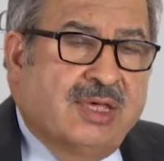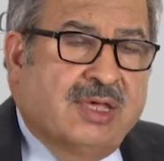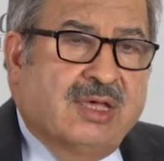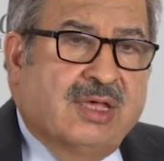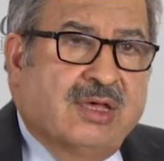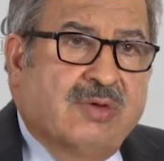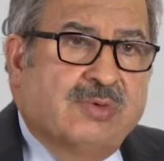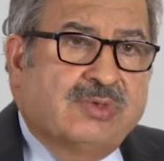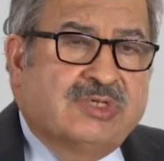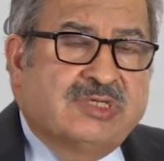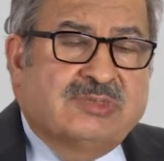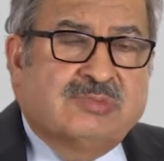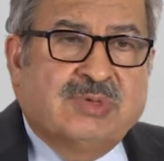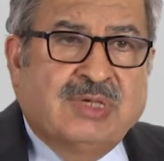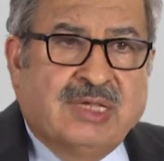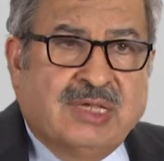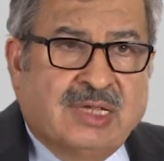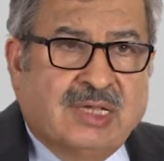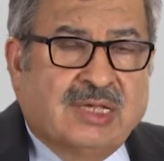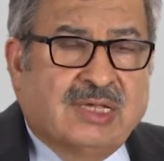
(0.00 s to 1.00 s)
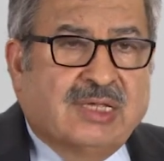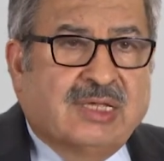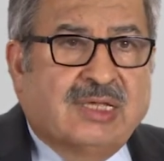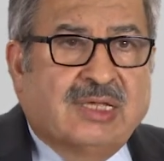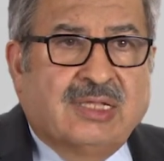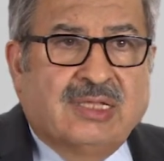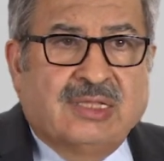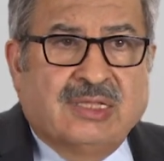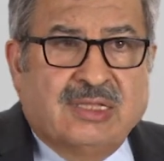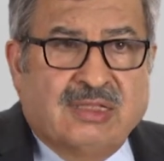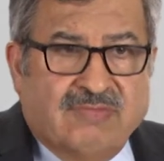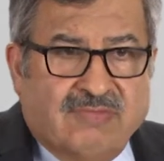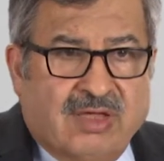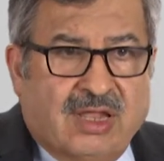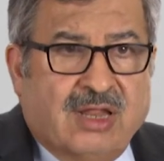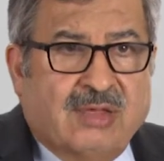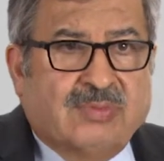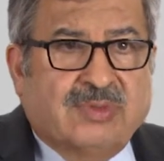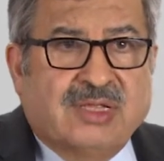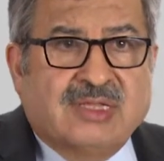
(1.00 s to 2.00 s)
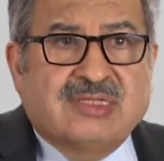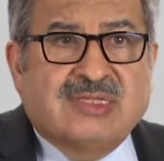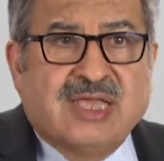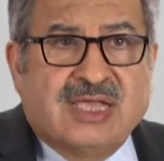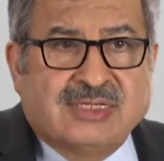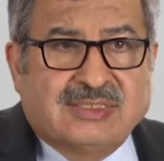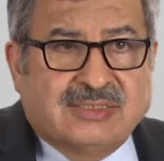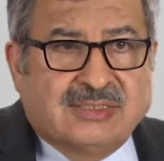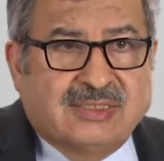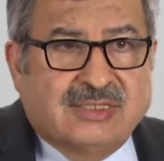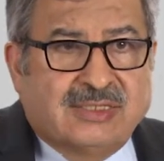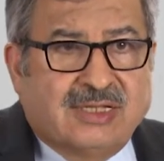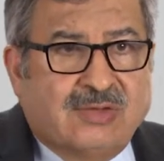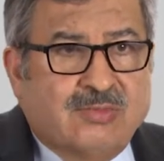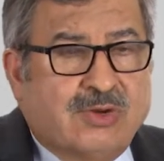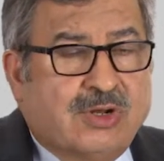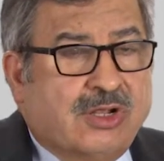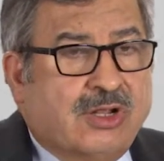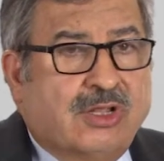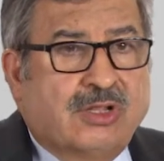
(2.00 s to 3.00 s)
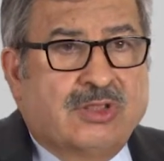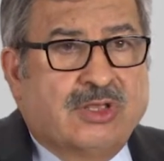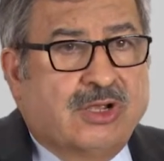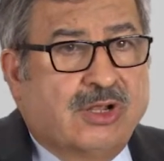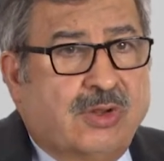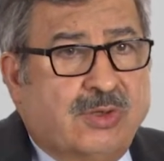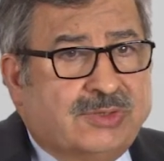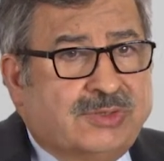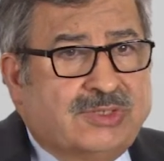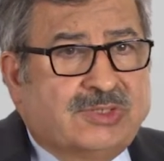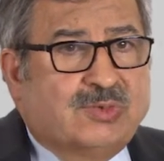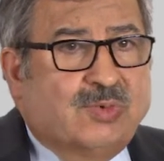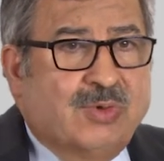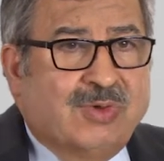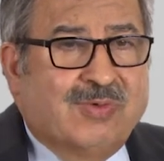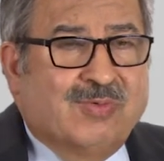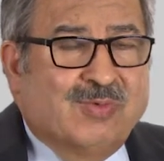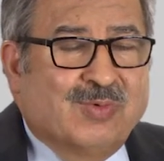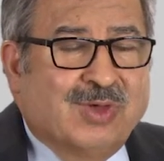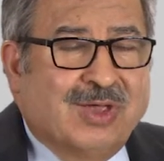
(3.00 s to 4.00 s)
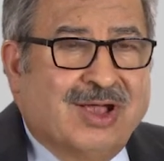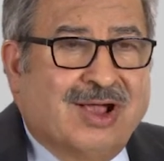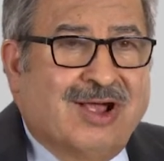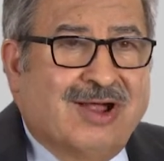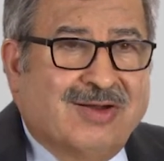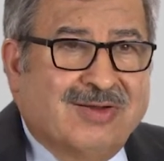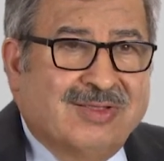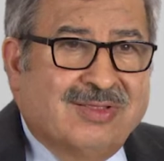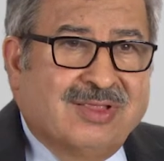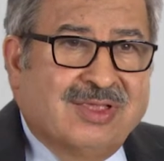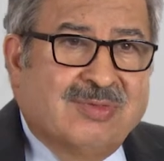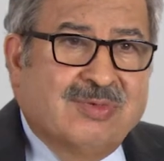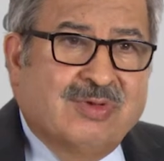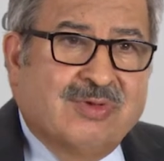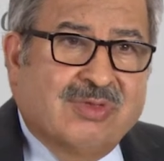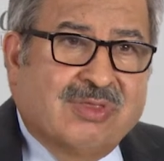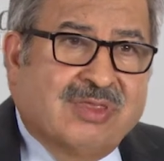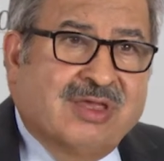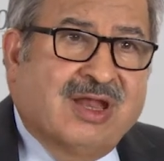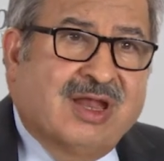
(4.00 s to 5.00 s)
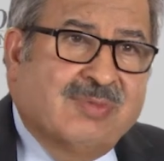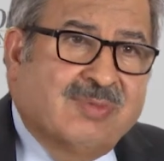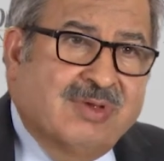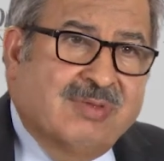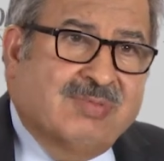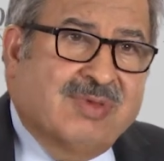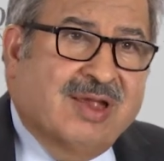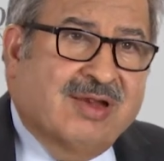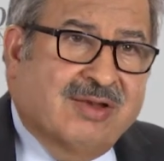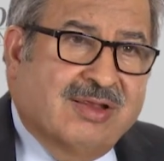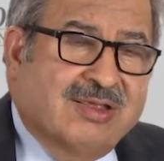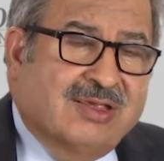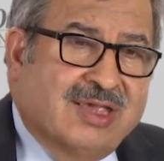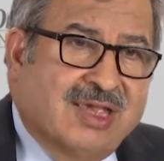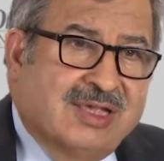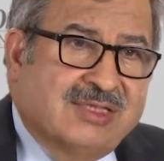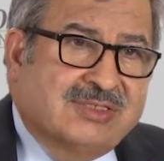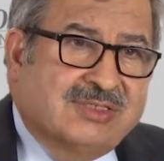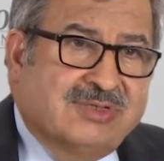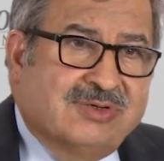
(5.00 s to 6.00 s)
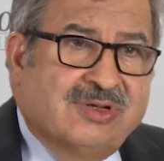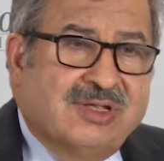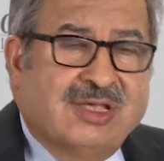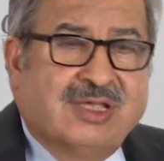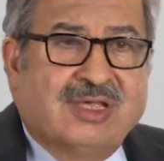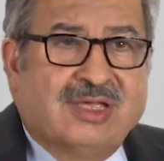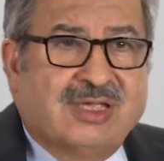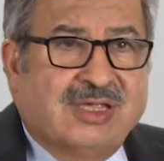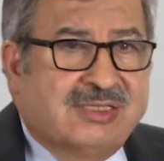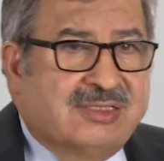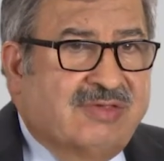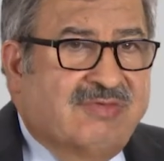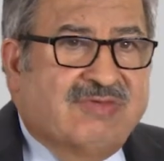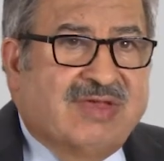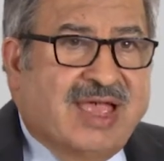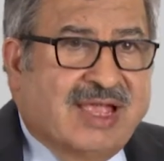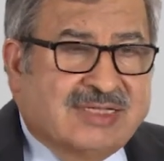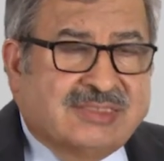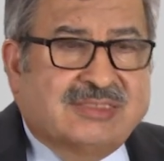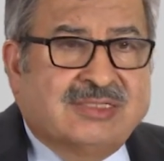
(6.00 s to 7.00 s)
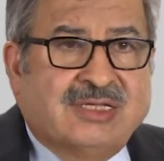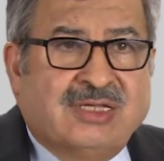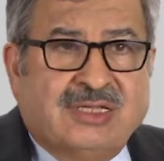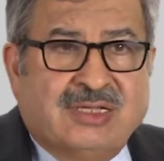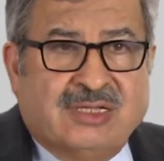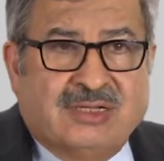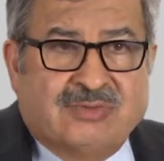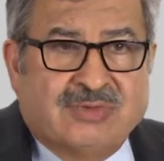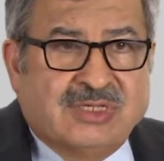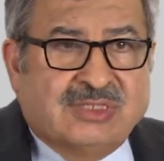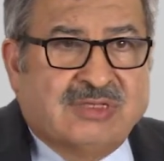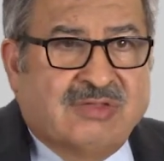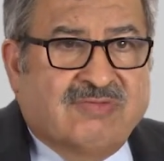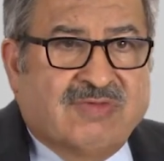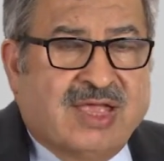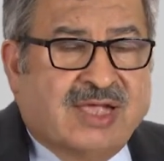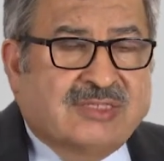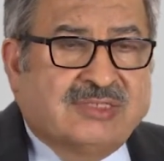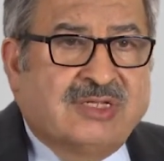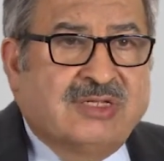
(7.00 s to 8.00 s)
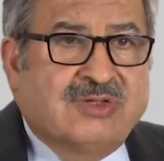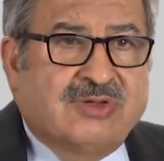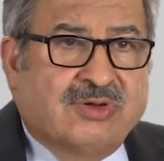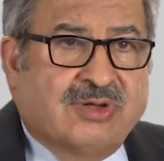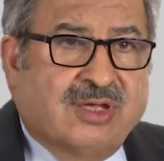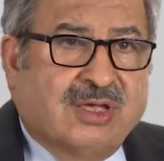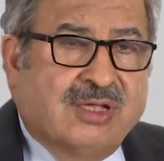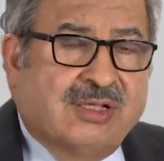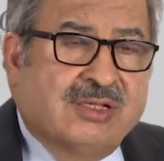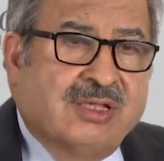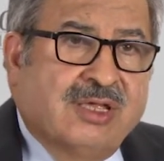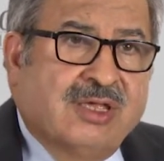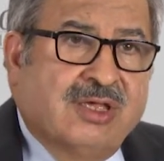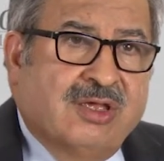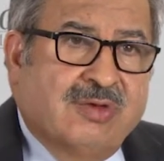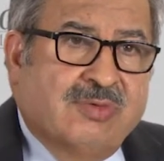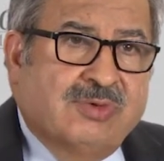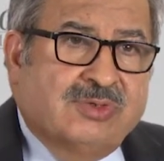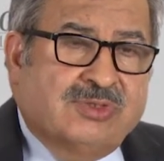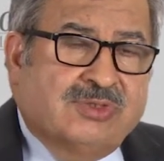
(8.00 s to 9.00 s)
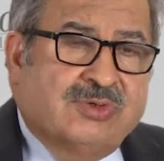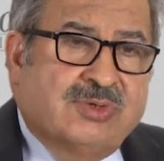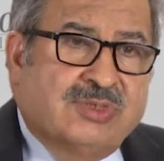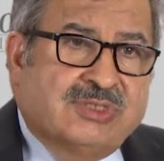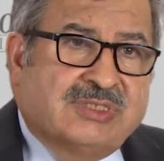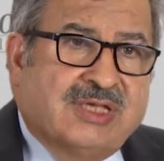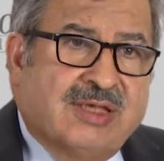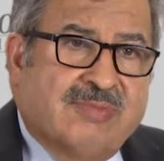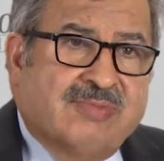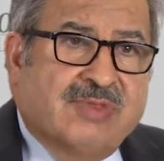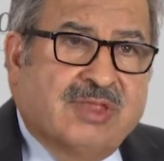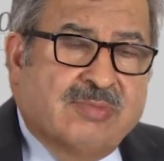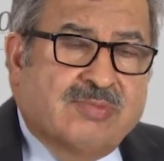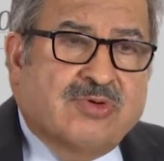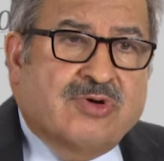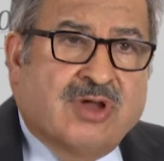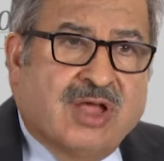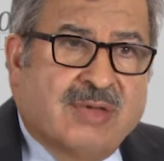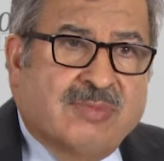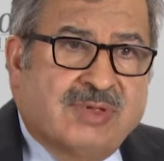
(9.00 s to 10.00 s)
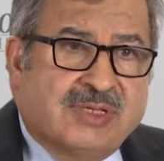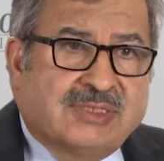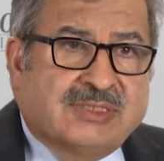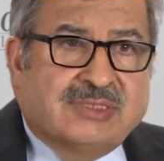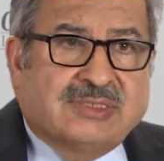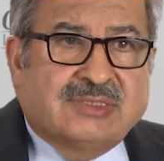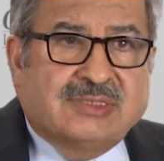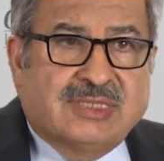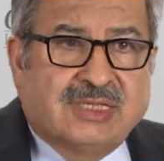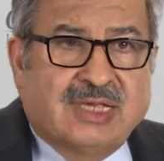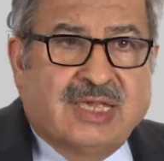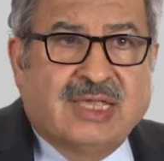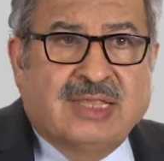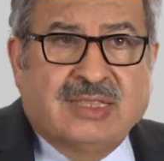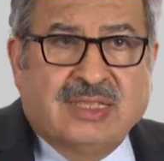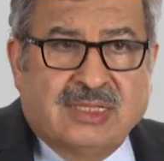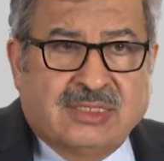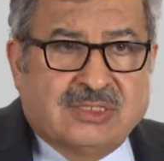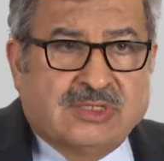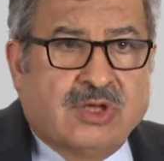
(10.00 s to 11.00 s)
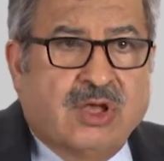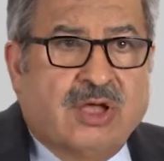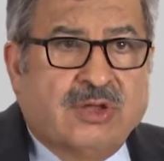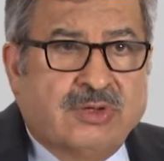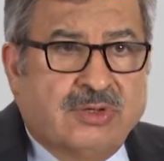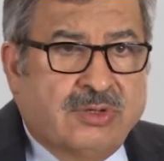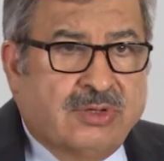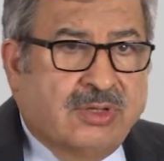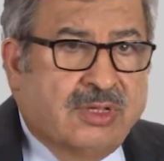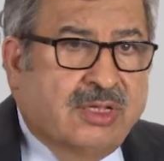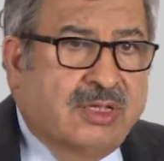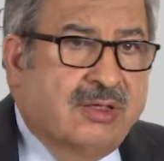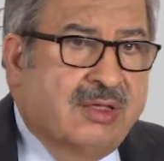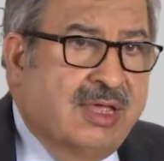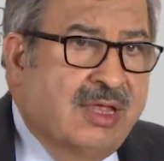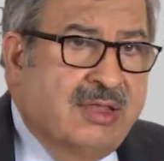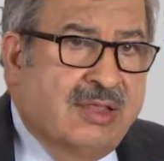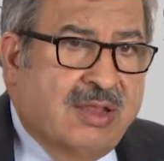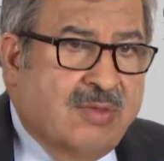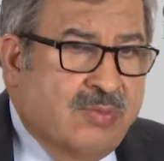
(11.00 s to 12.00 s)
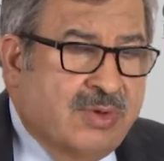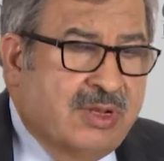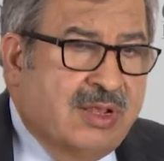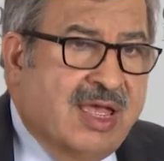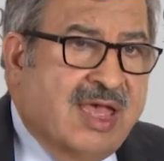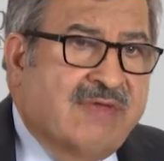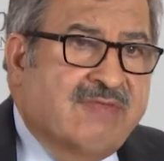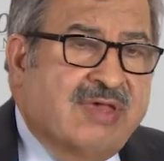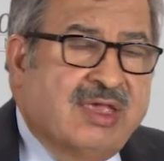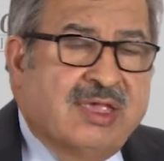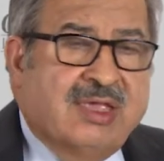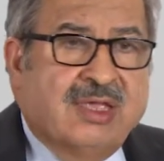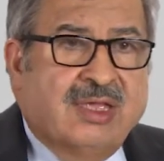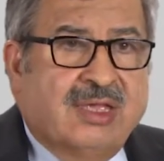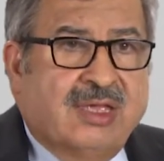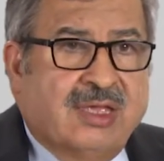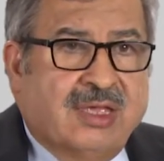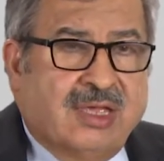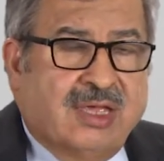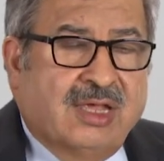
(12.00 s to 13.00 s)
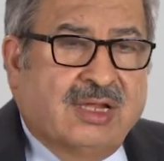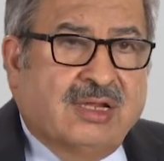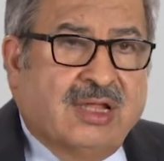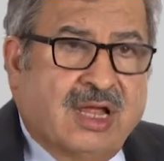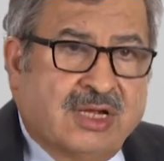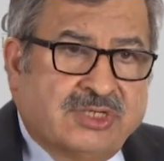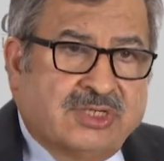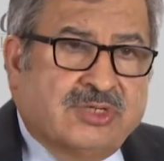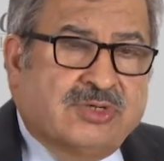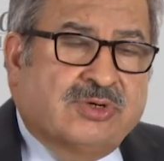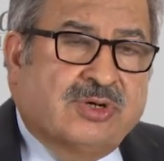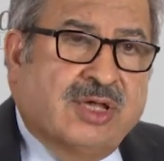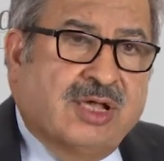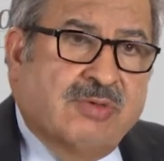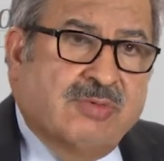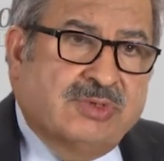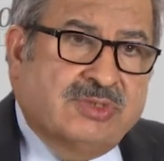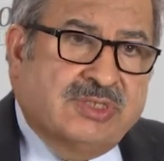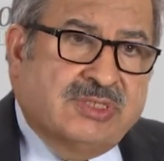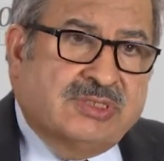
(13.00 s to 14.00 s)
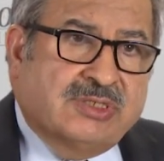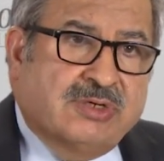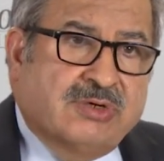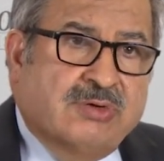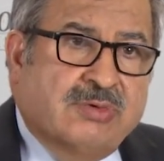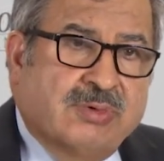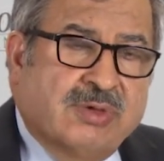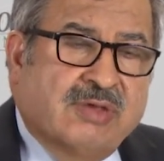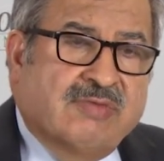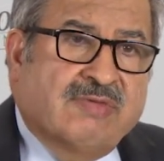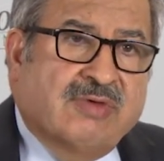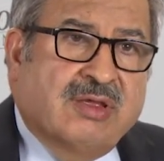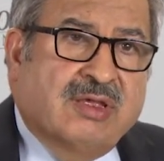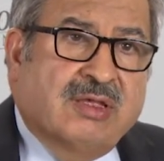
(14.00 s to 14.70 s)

uh, which is being uh, developed and tested. And cl- the closest we, we are in immunotherapy in pancreatic cancer is the vaccine, recent vaccine trial, which showed some promise. And it's gone, in, uh, and then we have a, a larger trial which is accruing